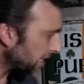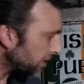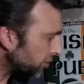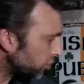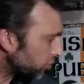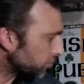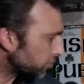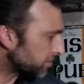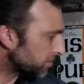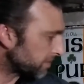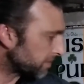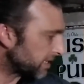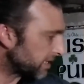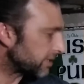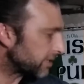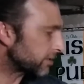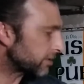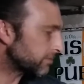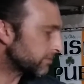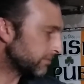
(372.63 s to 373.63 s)
It shows
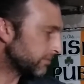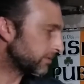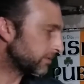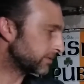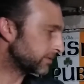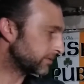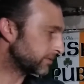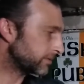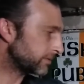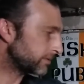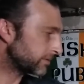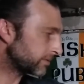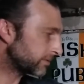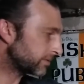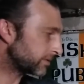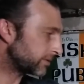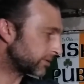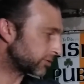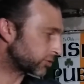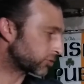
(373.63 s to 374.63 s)
me here
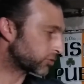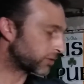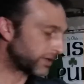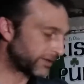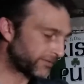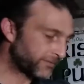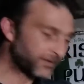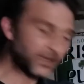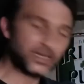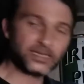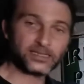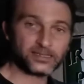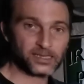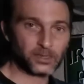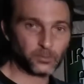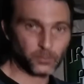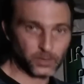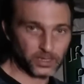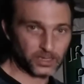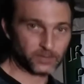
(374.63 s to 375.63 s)
the three
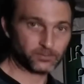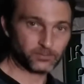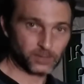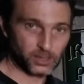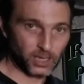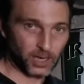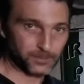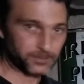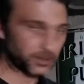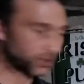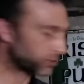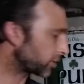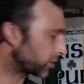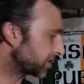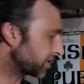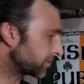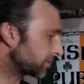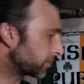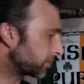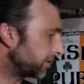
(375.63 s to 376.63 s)
files that we copied
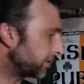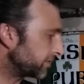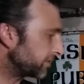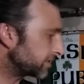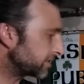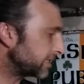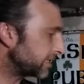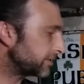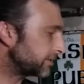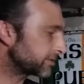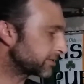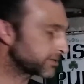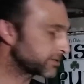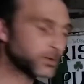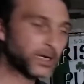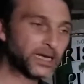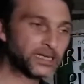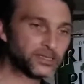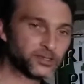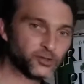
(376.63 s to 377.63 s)
across previously.
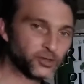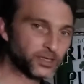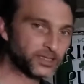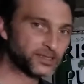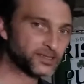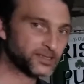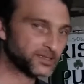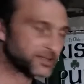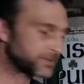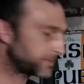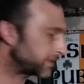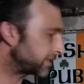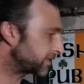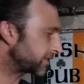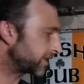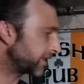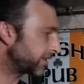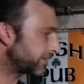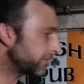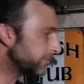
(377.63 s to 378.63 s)
There's no asterisks
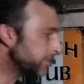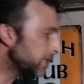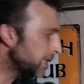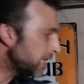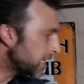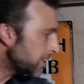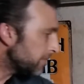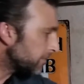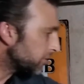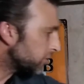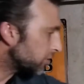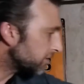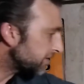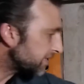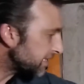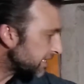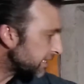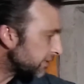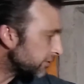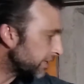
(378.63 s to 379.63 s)
beside them, but you
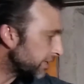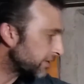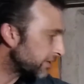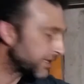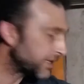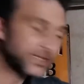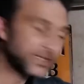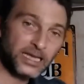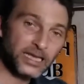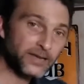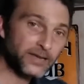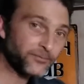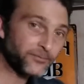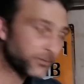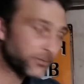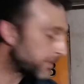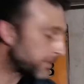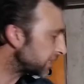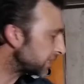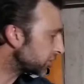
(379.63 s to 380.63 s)
see here now that the
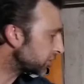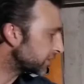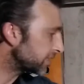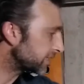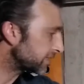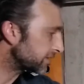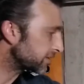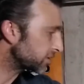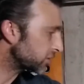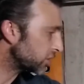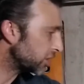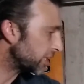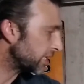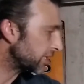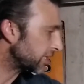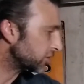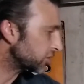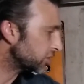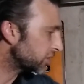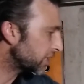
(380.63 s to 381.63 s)
information has
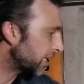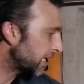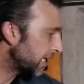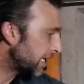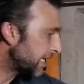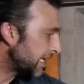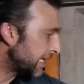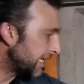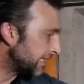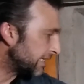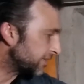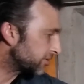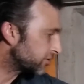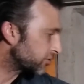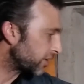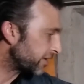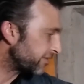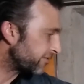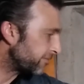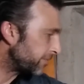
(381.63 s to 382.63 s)
changed.
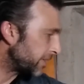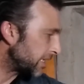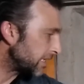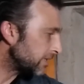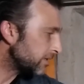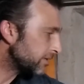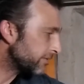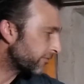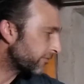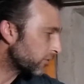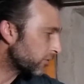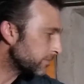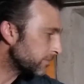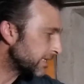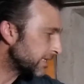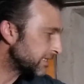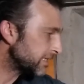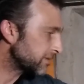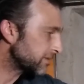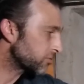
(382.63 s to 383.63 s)
It's drive B. The
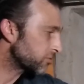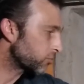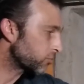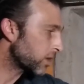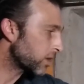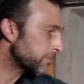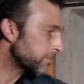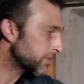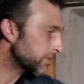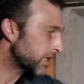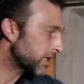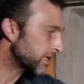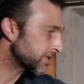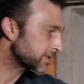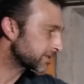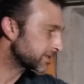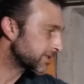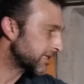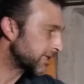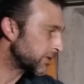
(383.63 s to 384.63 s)
format is ROM
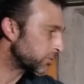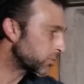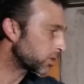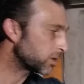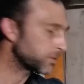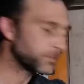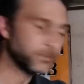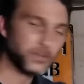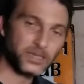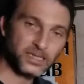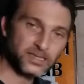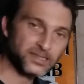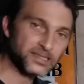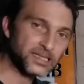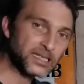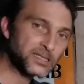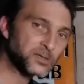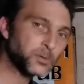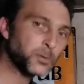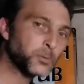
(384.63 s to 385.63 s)
DOS D1
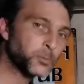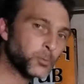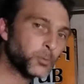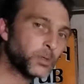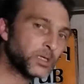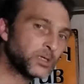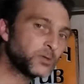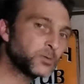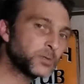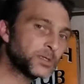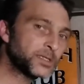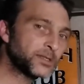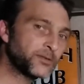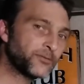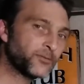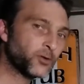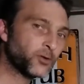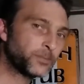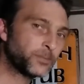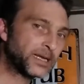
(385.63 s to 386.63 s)
because that's what we use
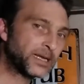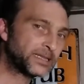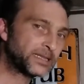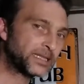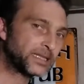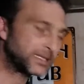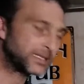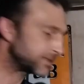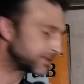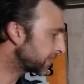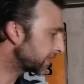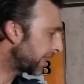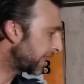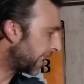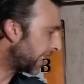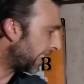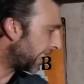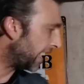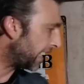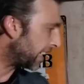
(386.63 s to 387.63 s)
to format these
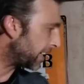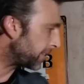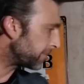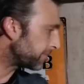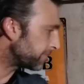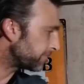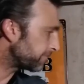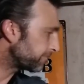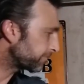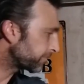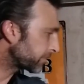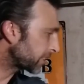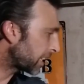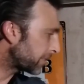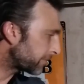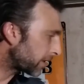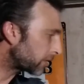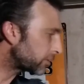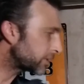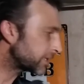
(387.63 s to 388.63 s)
um,
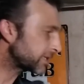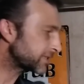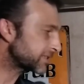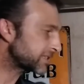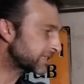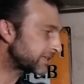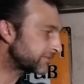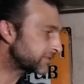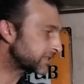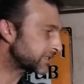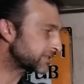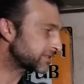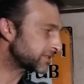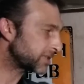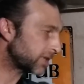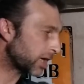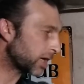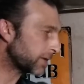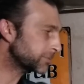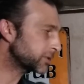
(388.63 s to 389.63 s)
ParaDOS gives
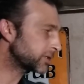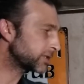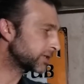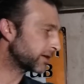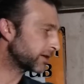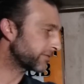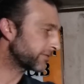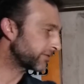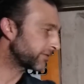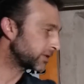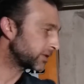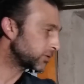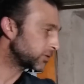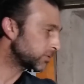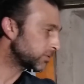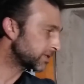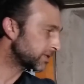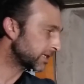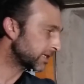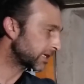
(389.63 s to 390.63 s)
us the option of
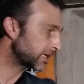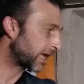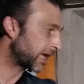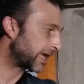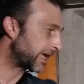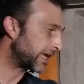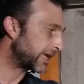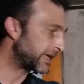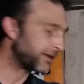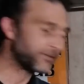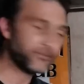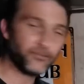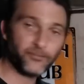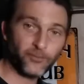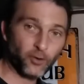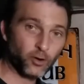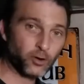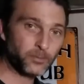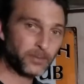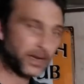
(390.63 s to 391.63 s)
using a
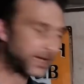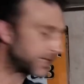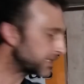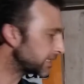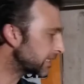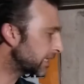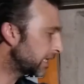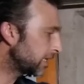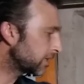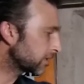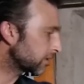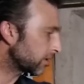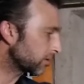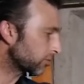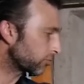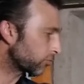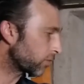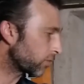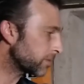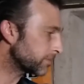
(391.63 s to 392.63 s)
format
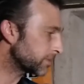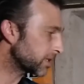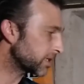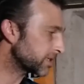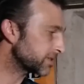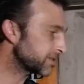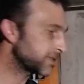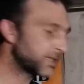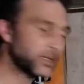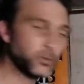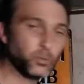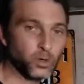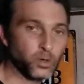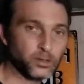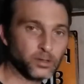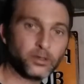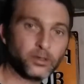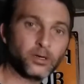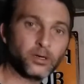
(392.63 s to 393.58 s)
called RomDos D1